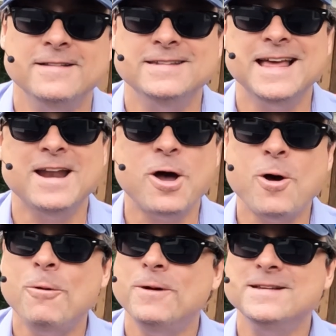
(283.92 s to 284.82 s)
That
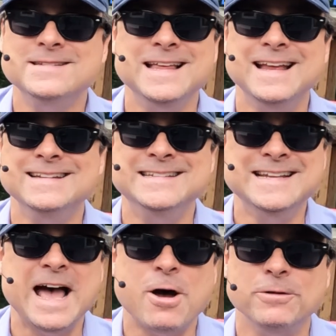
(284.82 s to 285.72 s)
always that
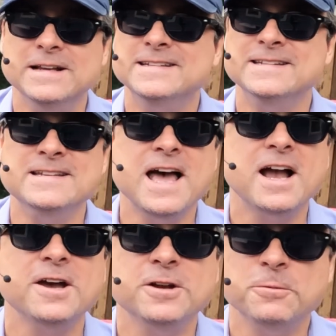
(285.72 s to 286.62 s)
doubt. It's
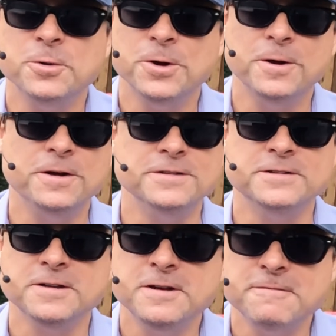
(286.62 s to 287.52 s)
not going to work. It's
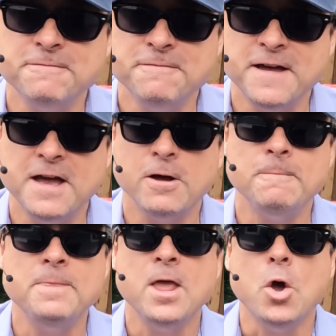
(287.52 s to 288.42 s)
going to fail.